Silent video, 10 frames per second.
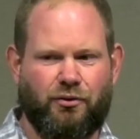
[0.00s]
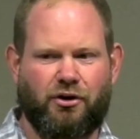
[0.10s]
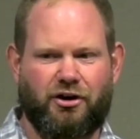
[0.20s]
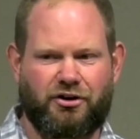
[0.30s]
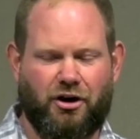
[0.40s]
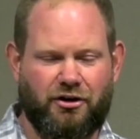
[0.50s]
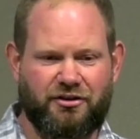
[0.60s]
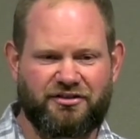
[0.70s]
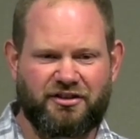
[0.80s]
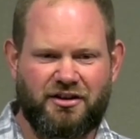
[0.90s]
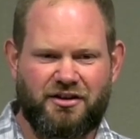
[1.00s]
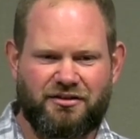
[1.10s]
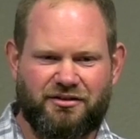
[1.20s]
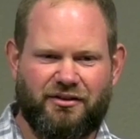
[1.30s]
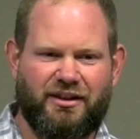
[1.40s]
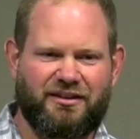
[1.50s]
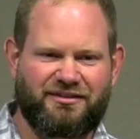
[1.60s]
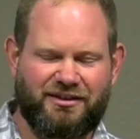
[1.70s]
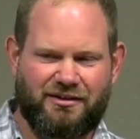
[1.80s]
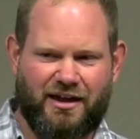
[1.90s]
for our daughters so that they
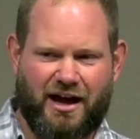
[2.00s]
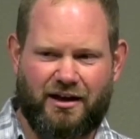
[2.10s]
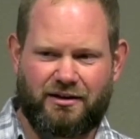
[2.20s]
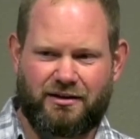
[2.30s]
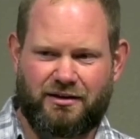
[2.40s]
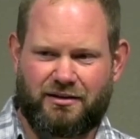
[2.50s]
see that.